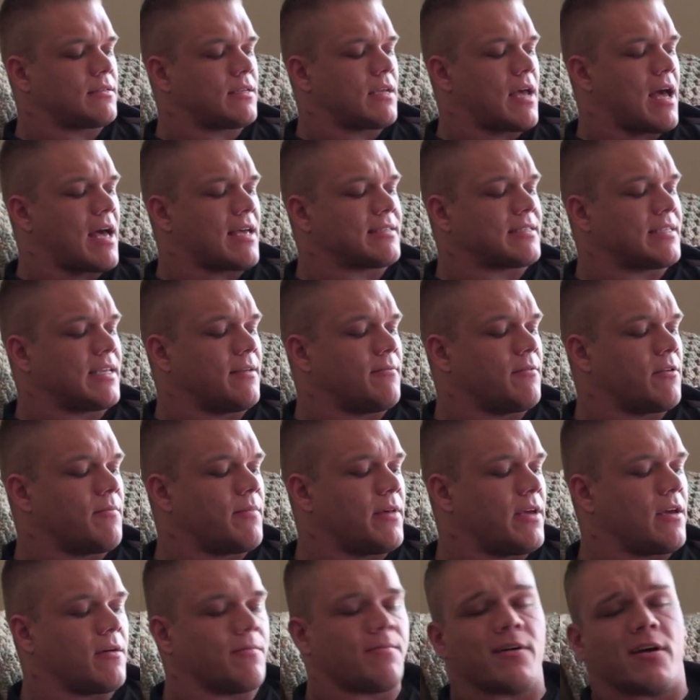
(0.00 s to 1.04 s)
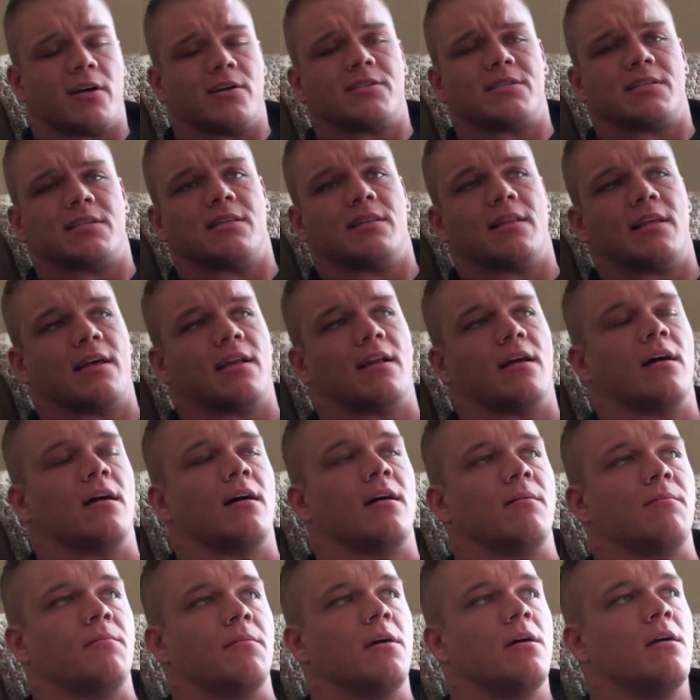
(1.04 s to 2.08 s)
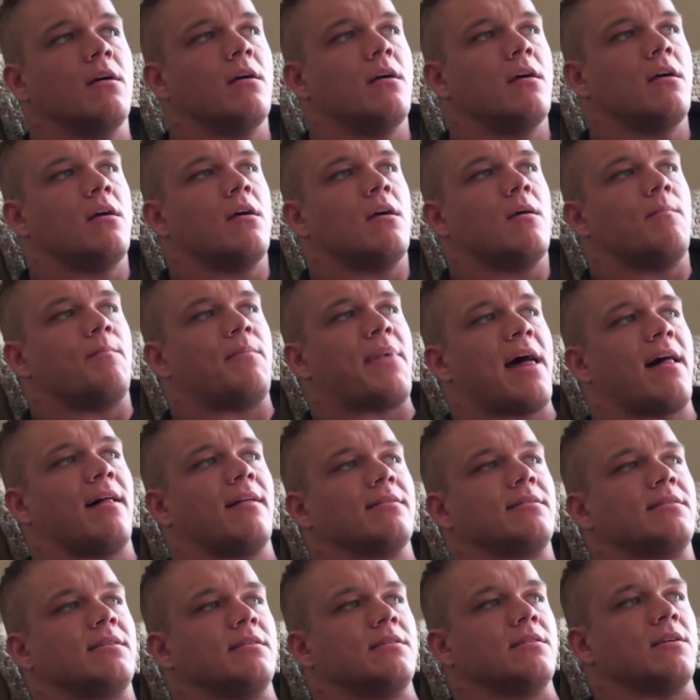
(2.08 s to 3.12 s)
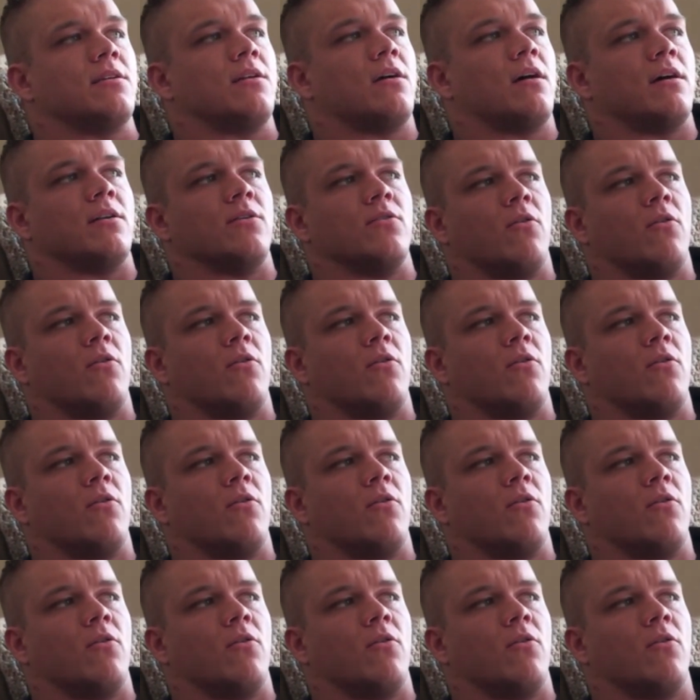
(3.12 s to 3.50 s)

I seem to be a person that balances a